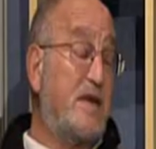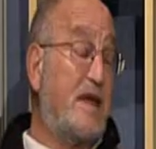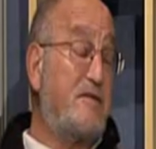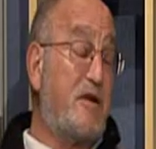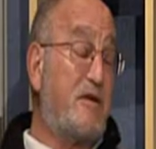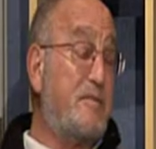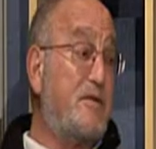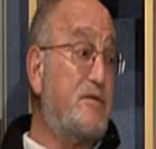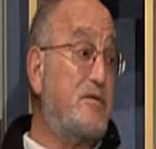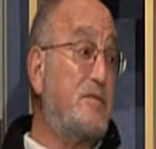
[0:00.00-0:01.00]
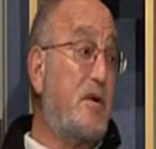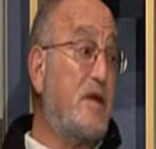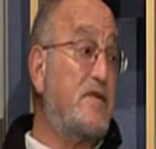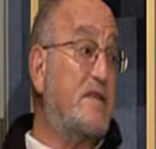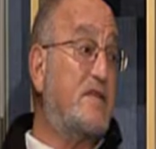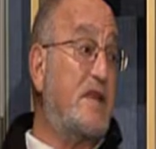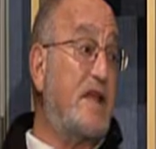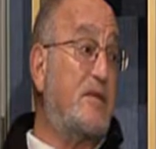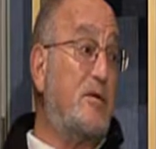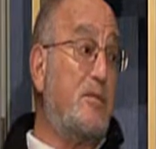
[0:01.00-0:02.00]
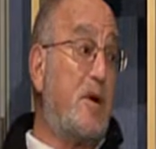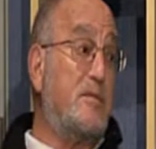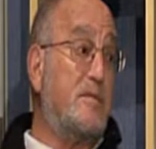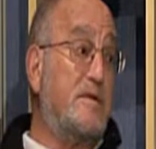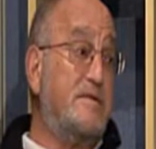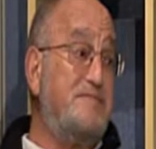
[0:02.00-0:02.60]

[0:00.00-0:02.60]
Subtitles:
I had already been through the process and I had no problem with it.